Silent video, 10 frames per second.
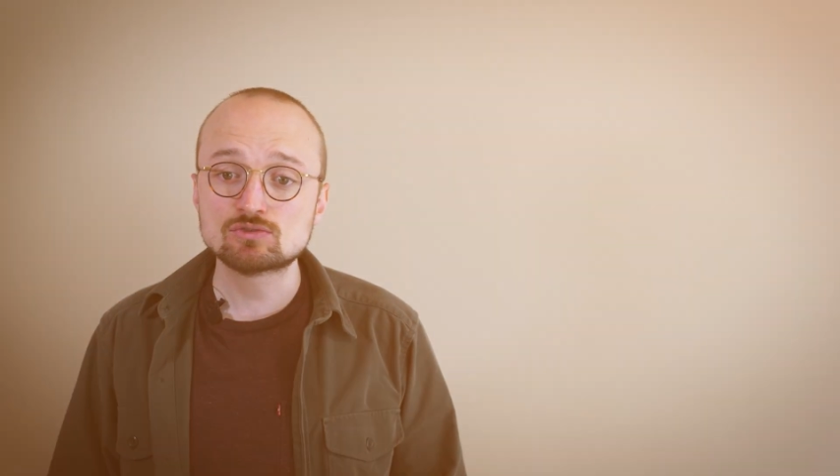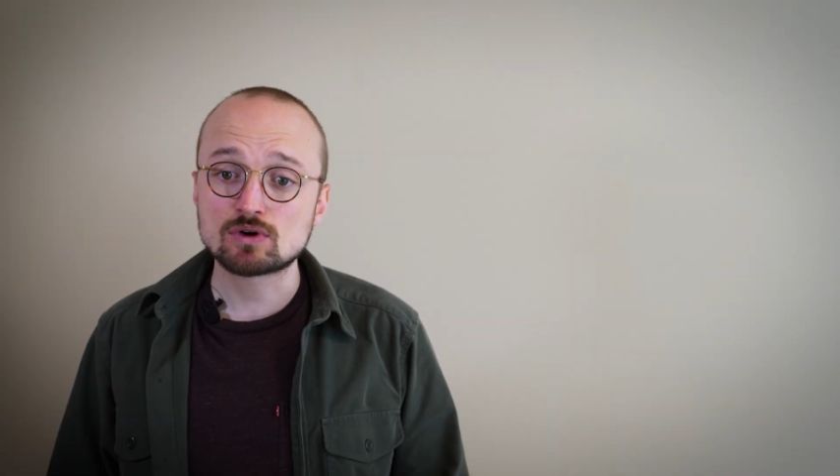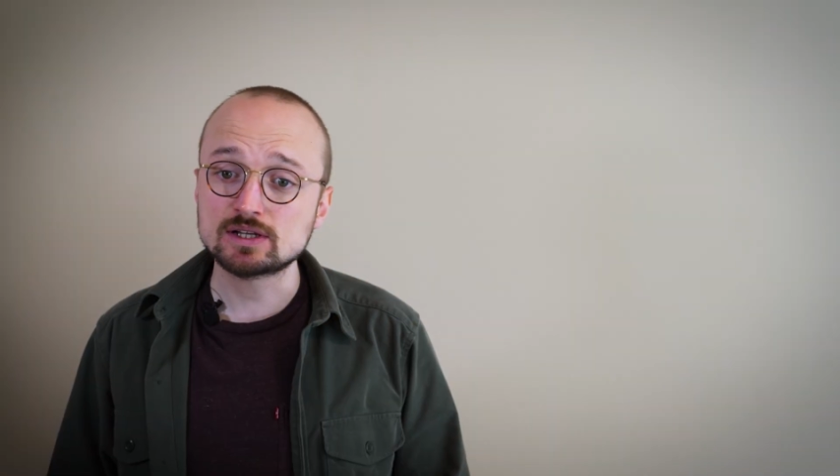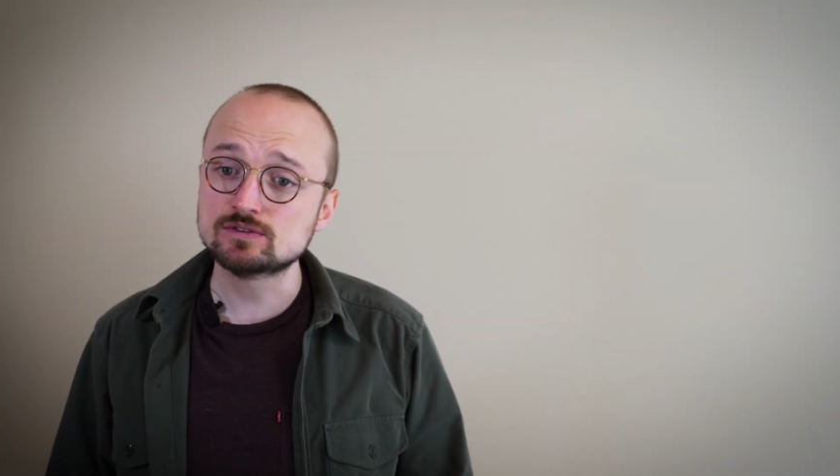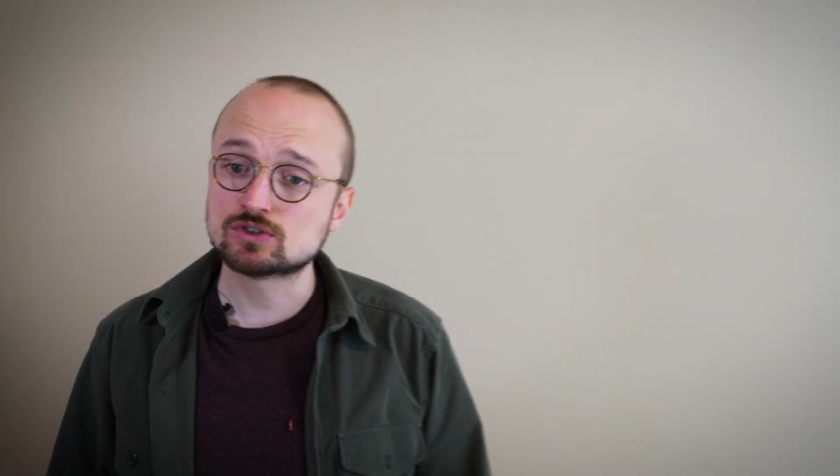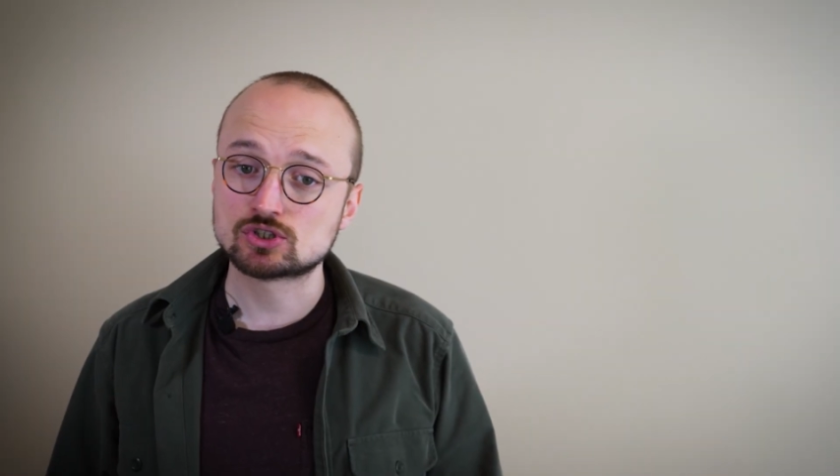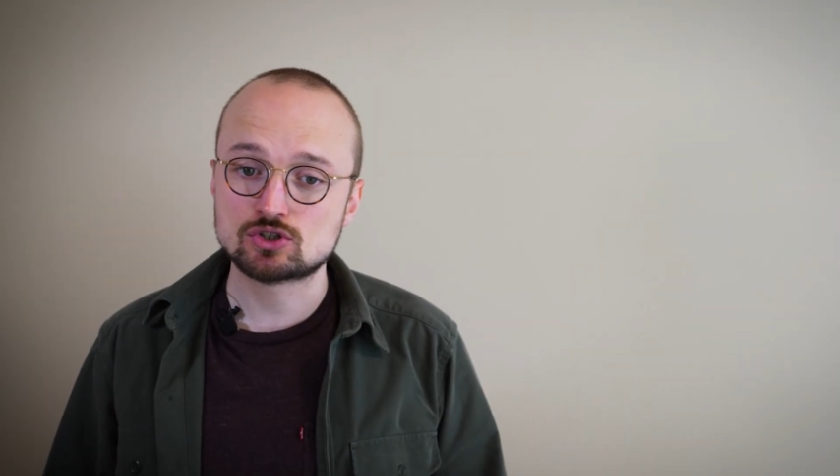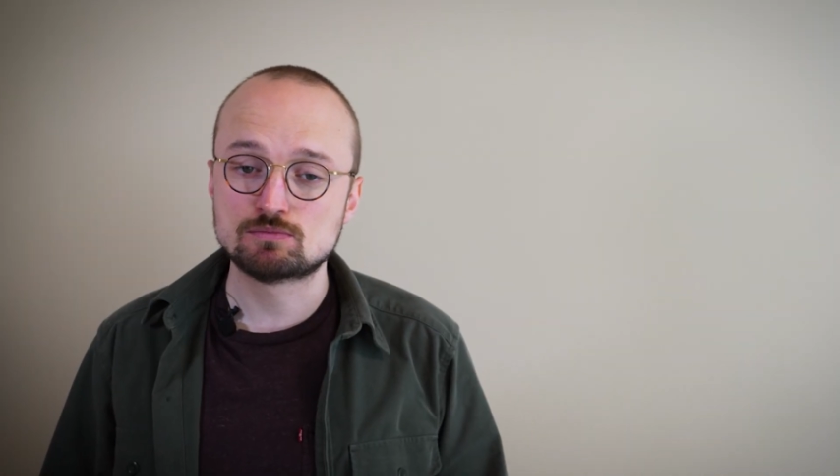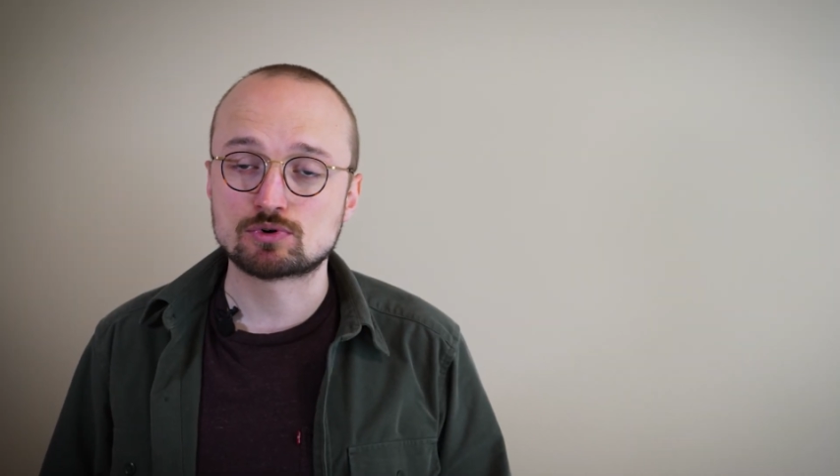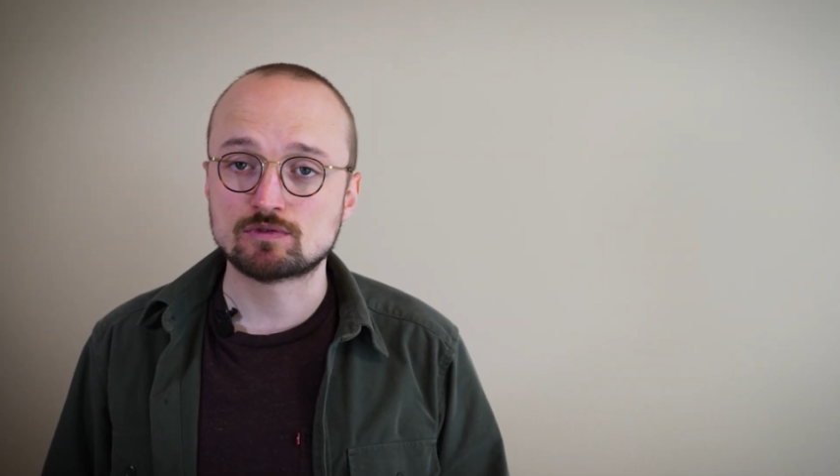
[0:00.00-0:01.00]
rights
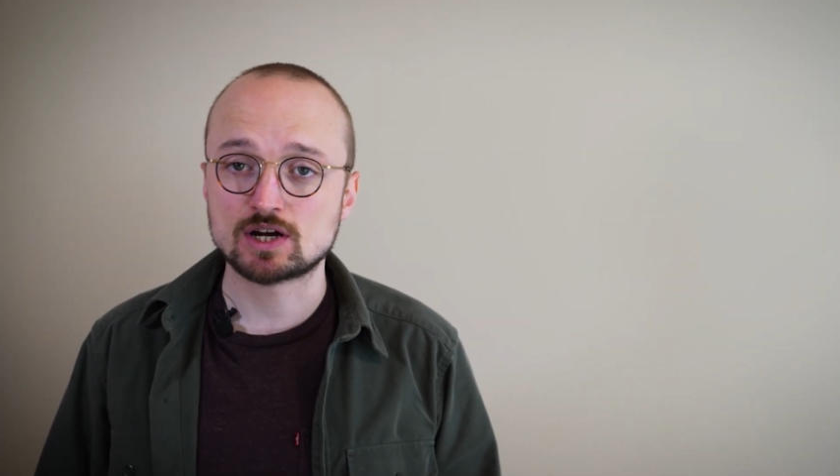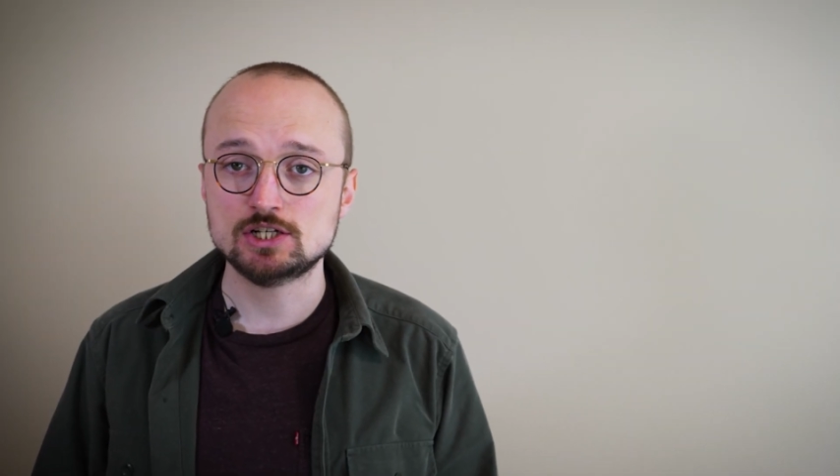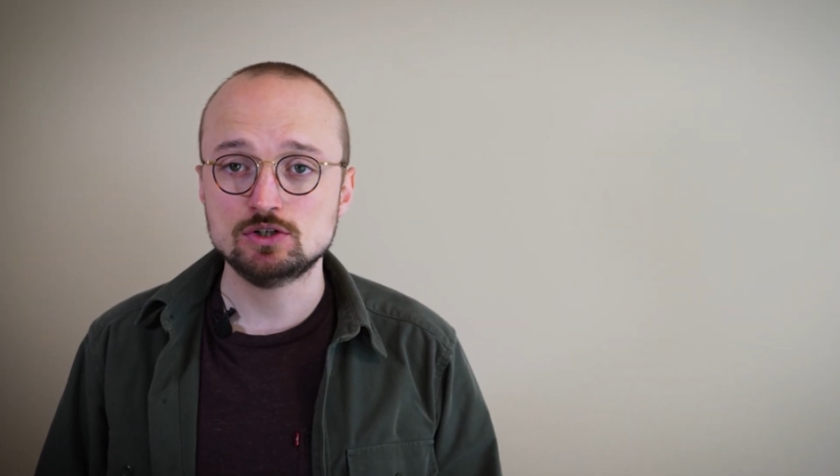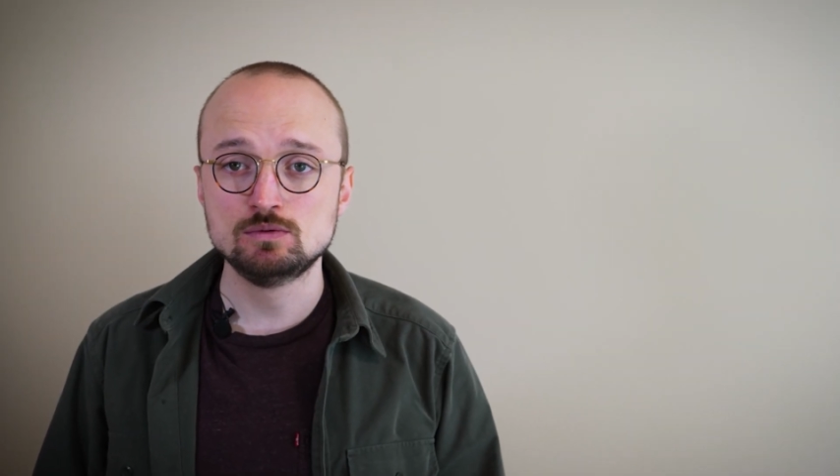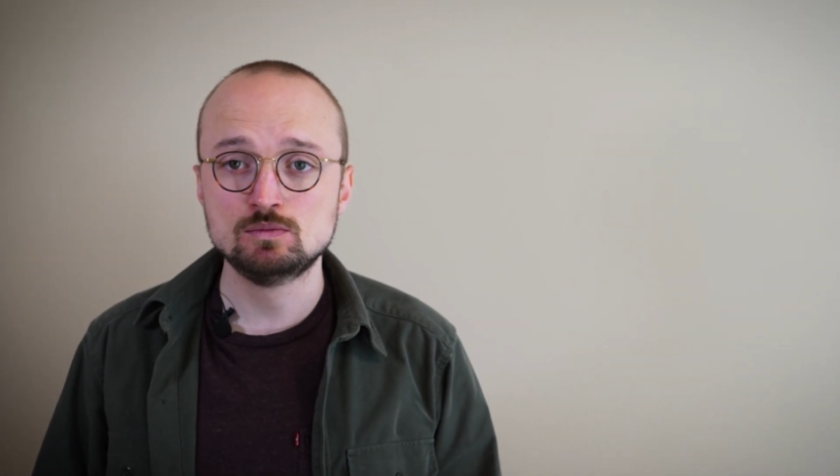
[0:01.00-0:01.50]
should provide you